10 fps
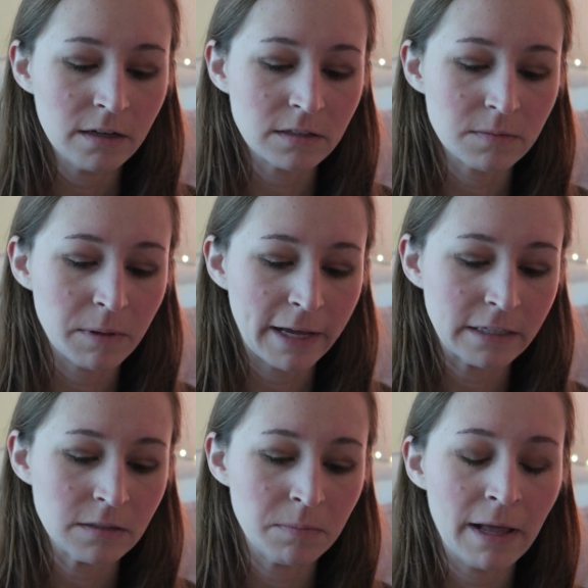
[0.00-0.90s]
It's black
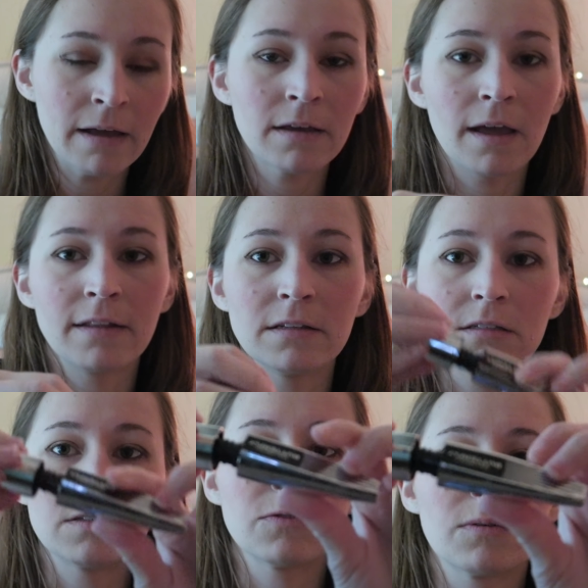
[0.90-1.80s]
is black, and
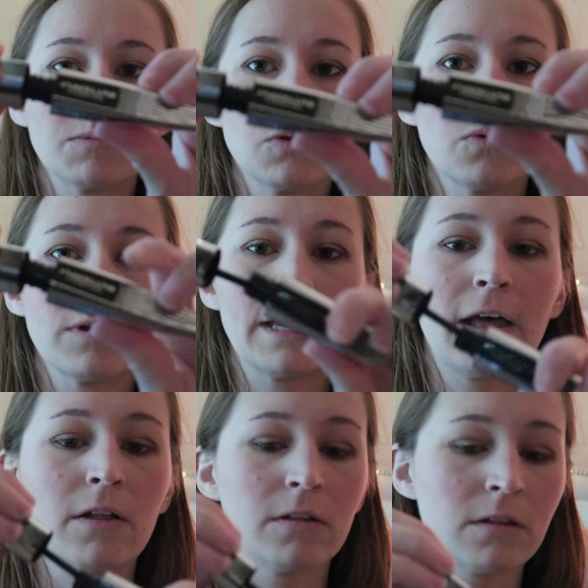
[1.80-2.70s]
this is from L'Oreal.